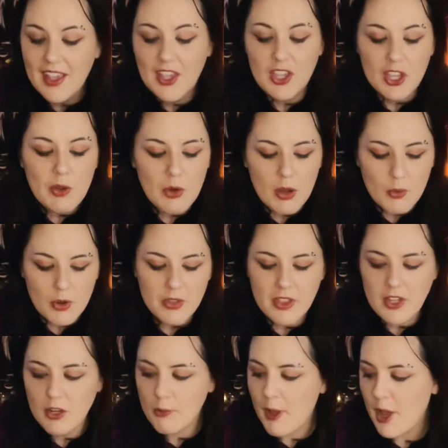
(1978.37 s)
You are worthy
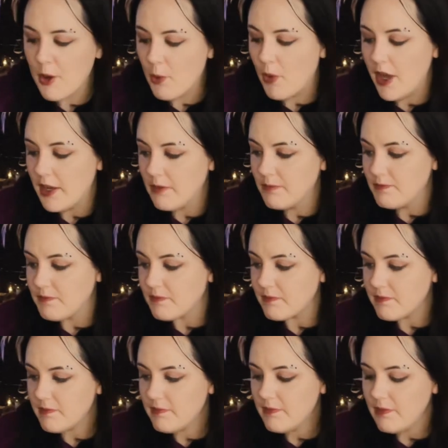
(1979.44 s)
no matter what.
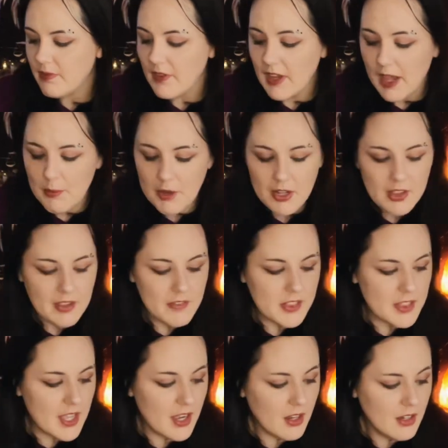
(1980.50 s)
I'm going to leave it
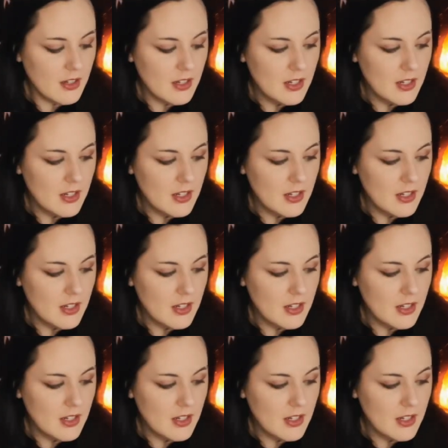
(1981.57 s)
there.